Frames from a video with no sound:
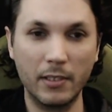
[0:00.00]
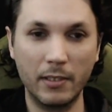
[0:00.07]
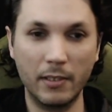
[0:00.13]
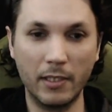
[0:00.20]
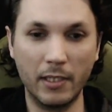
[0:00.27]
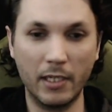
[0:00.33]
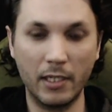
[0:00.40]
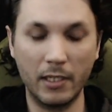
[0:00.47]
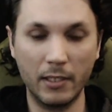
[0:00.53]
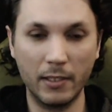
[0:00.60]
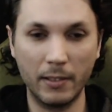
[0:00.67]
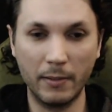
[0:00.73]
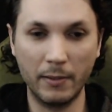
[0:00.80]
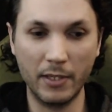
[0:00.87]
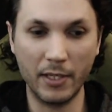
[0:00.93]

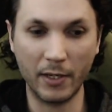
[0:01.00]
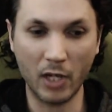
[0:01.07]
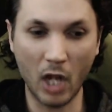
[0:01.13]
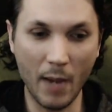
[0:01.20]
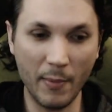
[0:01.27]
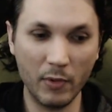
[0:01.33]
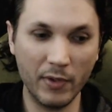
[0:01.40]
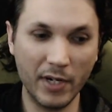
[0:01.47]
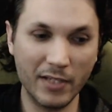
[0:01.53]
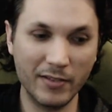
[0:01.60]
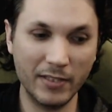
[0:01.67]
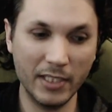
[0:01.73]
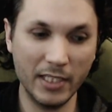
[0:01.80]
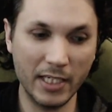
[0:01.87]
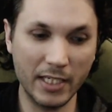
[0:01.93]
The common one I
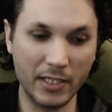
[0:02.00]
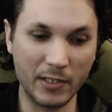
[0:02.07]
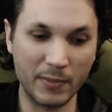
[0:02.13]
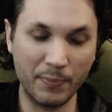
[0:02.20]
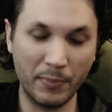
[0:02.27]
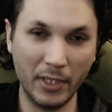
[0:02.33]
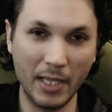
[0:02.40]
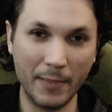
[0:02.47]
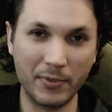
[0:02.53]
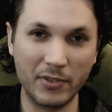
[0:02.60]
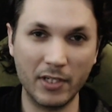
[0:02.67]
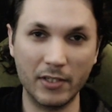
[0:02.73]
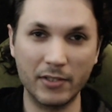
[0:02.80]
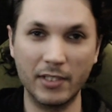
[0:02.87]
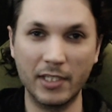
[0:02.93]
see is pull up
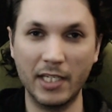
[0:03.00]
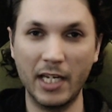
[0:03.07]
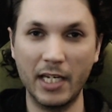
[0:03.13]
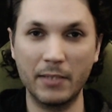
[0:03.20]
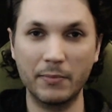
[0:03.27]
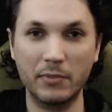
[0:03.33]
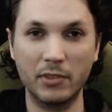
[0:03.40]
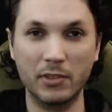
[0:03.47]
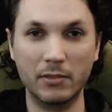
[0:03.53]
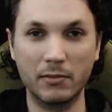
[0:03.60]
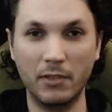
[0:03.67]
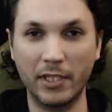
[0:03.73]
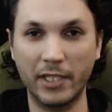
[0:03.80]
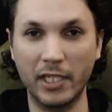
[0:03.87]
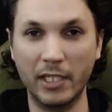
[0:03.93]
Star City Games,
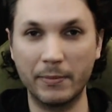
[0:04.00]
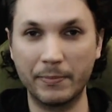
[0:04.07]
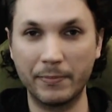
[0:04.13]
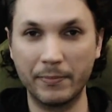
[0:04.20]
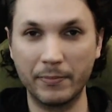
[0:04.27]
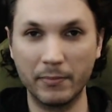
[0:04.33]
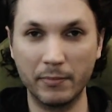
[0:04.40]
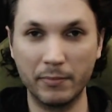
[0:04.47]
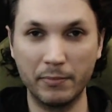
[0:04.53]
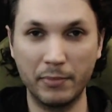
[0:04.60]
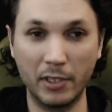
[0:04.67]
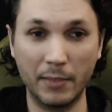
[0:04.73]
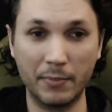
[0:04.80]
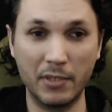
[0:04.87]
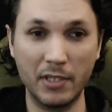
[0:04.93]
look it up.
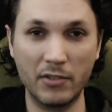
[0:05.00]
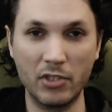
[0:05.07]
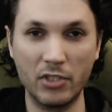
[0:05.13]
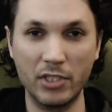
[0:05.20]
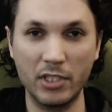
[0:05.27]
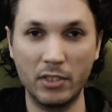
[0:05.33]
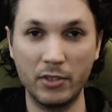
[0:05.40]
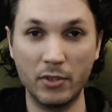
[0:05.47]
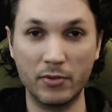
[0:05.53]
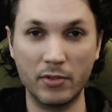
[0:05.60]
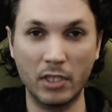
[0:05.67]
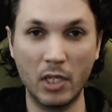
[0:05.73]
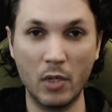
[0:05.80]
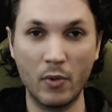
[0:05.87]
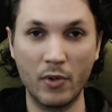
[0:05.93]
Pull up TCG, use the
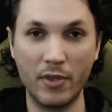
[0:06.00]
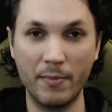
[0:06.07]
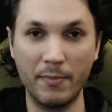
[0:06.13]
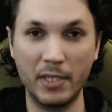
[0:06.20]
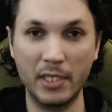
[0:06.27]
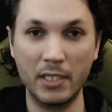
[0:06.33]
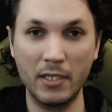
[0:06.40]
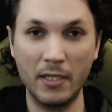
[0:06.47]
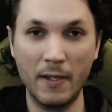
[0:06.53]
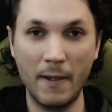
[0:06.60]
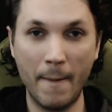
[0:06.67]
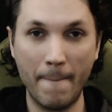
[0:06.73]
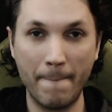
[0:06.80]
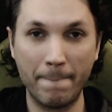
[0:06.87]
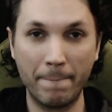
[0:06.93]
low or the mid.
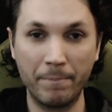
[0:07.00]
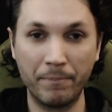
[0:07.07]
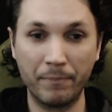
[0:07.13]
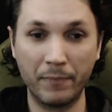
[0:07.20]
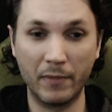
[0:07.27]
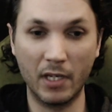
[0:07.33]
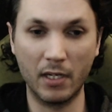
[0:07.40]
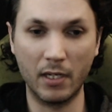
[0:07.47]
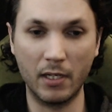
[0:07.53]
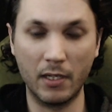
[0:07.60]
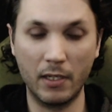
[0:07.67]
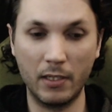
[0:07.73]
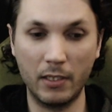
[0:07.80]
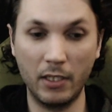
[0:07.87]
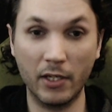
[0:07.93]

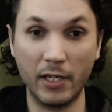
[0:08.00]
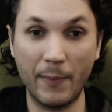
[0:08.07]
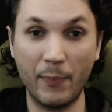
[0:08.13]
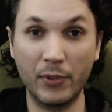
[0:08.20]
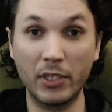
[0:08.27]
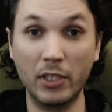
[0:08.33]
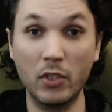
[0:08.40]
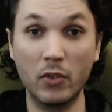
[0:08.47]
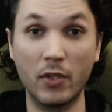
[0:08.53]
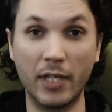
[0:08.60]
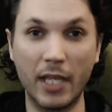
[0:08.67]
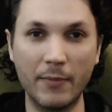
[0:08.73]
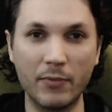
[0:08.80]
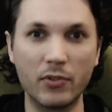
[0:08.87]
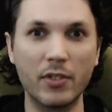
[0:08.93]
Look up what the local
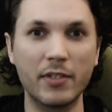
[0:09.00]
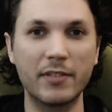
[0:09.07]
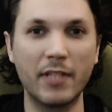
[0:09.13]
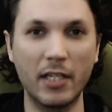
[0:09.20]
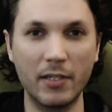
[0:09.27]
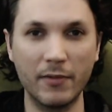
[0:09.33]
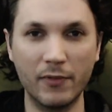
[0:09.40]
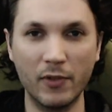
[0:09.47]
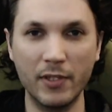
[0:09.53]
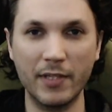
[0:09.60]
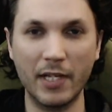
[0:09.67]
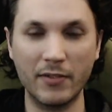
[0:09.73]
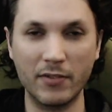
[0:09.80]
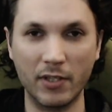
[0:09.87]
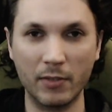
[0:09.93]
game store is selling it for.
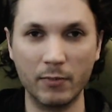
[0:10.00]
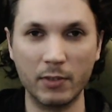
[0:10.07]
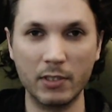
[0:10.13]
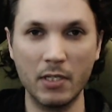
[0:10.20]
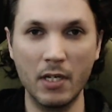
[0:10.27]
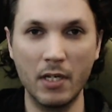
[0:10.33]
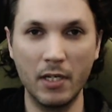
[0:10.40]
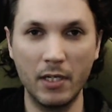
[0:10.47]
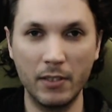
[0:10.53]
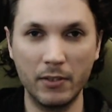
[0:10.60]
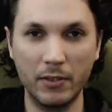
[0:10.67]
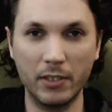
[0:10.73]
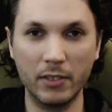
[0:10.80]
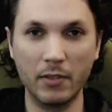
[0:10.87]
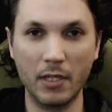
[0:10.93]
That's a good one.
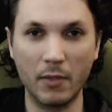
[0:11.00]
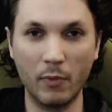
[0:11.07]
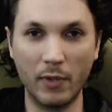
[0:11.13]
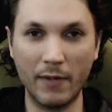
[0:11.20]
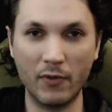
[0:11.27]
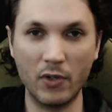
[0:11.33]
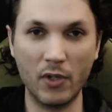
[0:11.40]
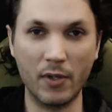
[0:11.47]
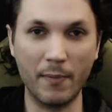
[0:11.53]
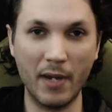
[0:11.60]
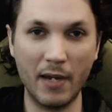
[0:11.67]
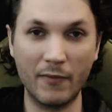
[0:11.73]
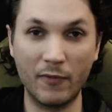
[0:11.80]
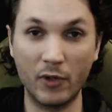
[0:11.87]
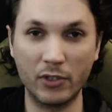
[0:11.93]
Whatever you can
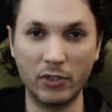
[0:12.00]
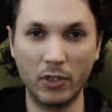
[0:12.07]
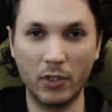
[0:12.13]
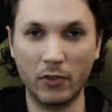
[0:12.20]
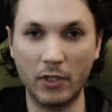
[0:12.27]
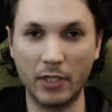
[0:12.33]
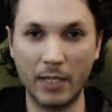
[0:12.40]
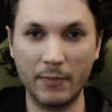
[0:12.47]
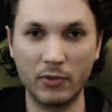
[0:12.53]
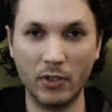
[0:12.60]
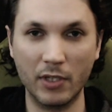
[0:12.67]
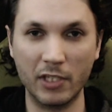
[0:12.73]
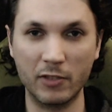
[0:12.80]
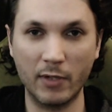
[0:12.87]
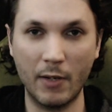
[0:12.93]
buy it for at your local game
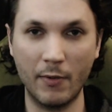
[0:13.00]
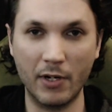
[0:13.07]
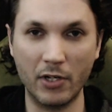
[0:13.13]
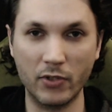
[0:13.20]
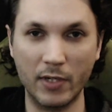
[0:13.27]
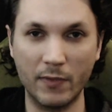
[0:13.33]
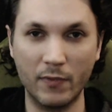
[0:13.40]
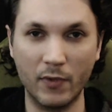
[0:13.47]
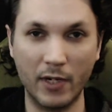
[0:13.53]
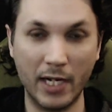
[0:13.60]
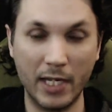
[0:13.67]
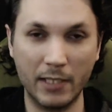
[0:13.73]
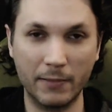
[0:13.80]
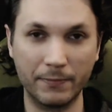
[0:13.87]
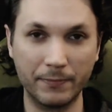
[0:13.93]
store, that's what I want to trade for
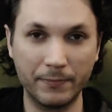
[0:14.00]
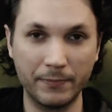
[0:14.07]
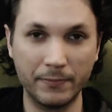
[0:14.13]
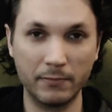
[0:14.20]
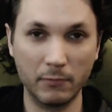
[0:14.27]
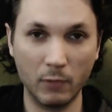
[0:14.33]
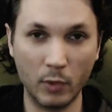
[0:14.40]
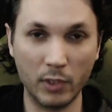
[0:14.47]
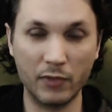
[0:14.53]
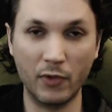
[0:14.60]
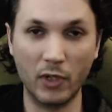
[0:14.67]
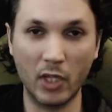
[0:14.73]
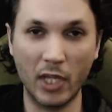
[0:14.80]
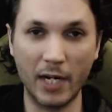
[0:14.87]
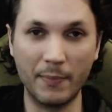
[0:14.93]
it at. Works for
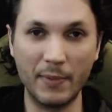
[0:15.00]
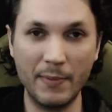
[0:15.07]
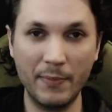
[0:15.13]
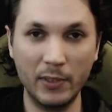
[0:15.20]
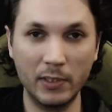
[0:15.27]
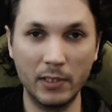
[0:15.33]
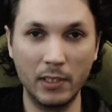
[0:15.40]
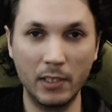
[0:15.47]
a lot of people.